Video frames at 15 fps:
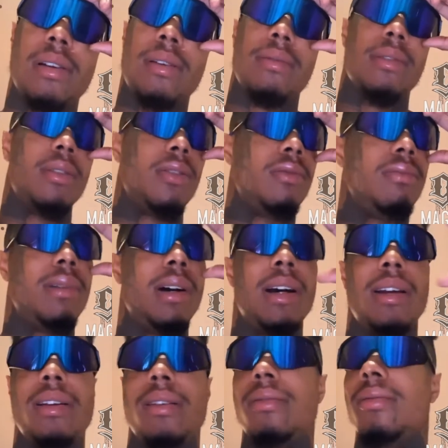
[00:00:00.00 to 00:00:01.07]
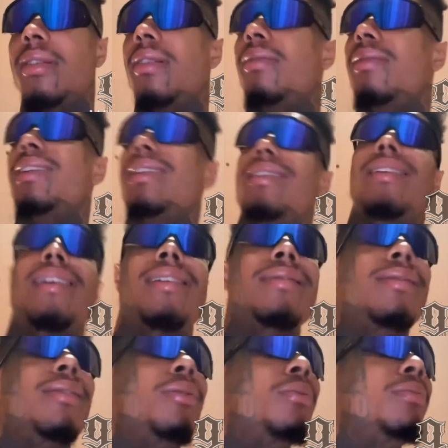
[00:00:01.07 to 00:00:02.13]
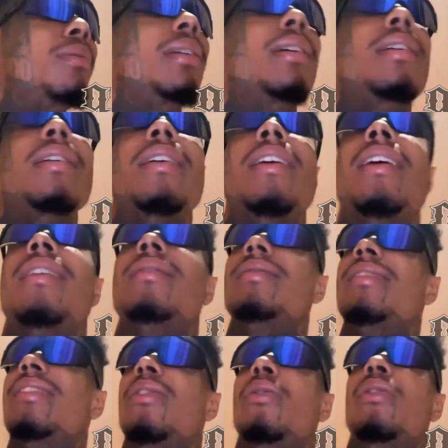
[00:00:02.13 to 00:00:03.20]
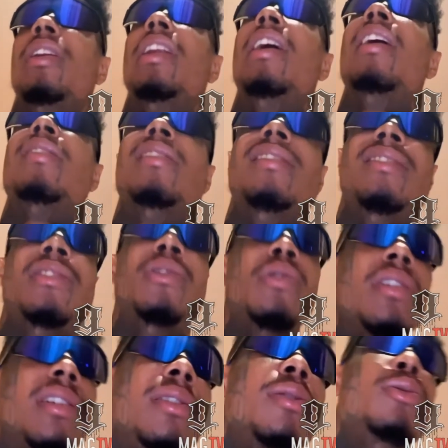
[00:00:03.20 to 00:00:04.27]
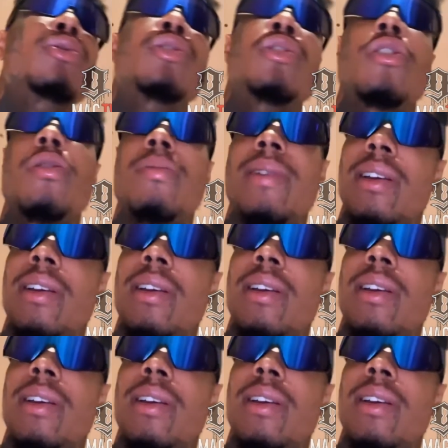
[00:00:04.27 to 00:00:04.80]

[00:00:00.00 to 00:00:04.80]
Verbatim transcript: with nobody. No, none of that. No, none of that. No, nothing. You can YouTube it,